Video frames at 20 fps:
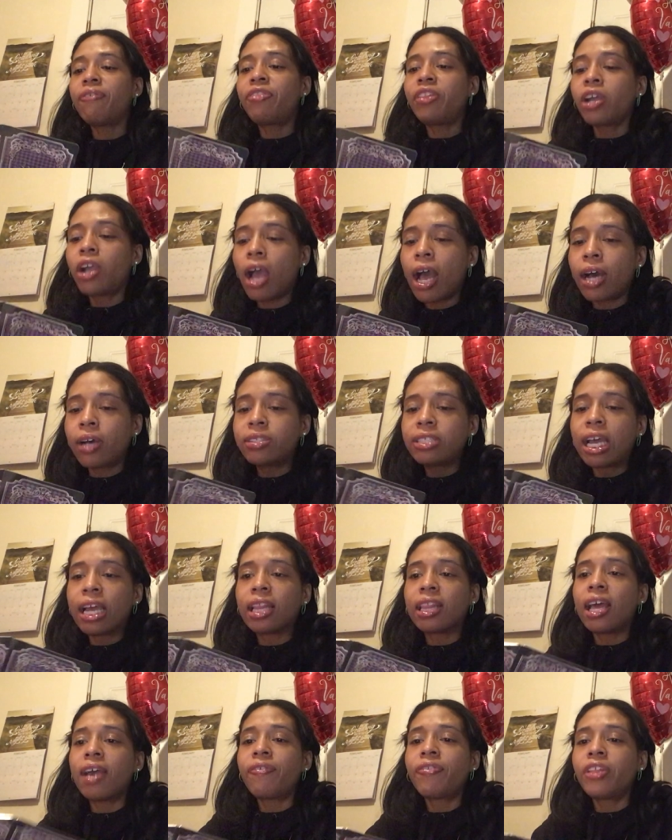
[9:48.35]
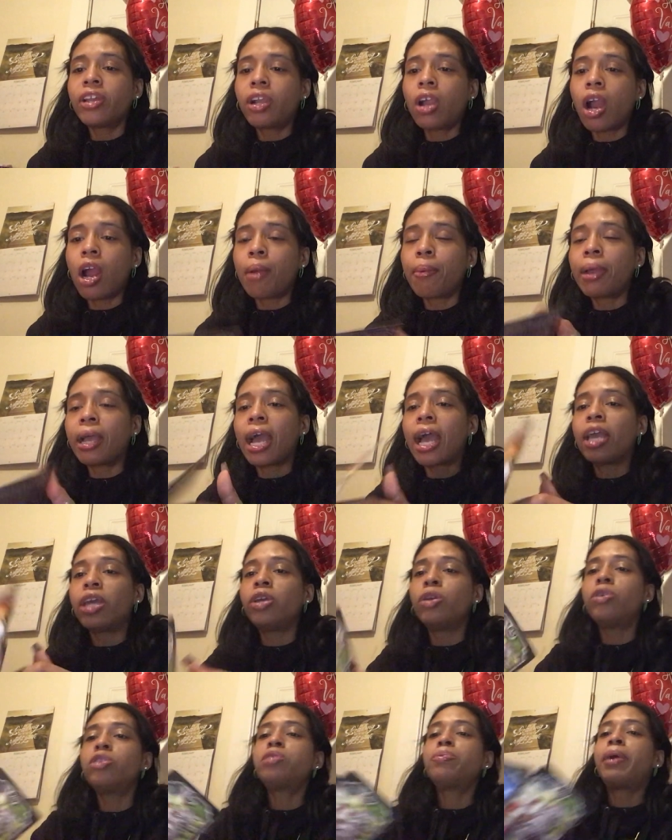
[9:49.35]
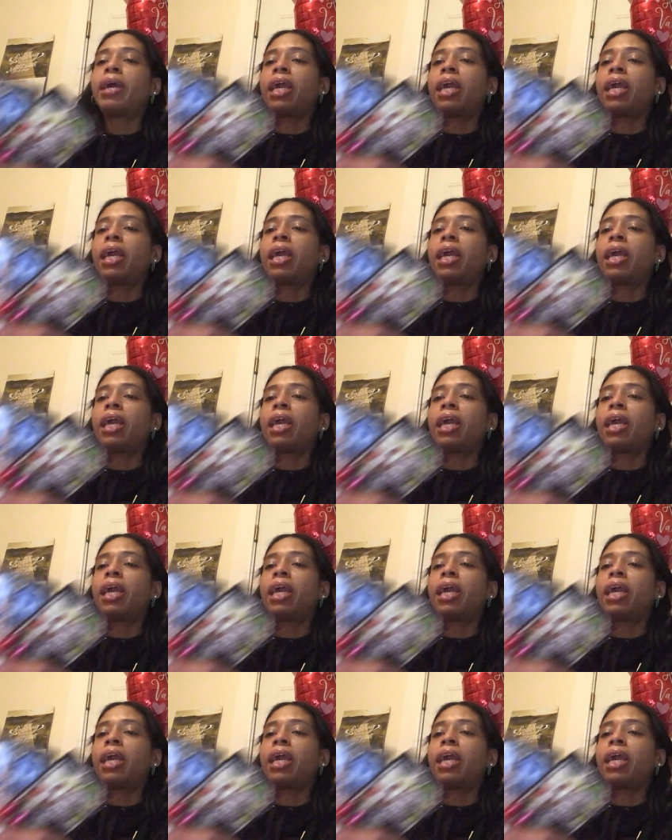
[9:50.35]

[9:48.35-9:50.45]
the house. I left the karmic. I used